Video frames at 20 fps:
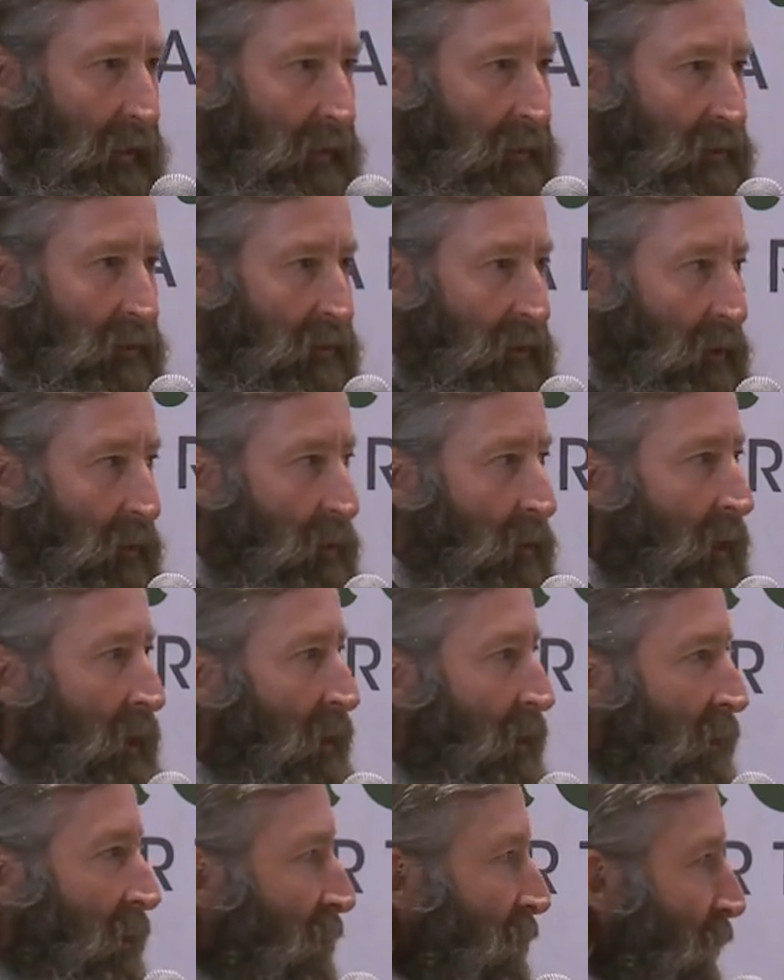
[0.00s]
And so,
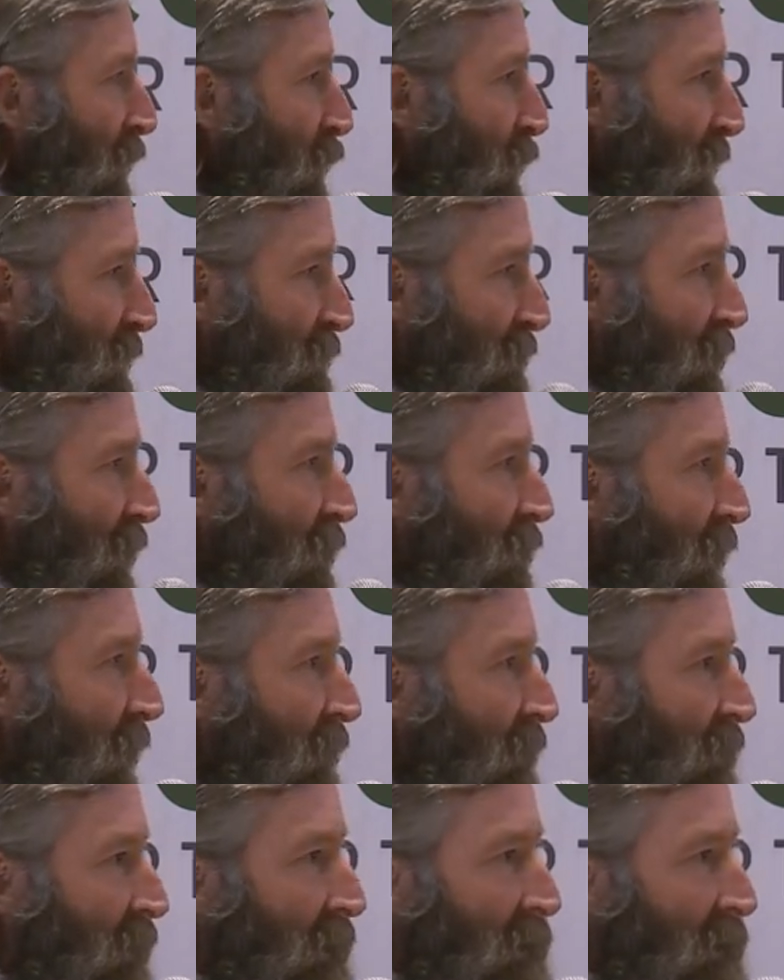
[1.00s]
you know, when you go out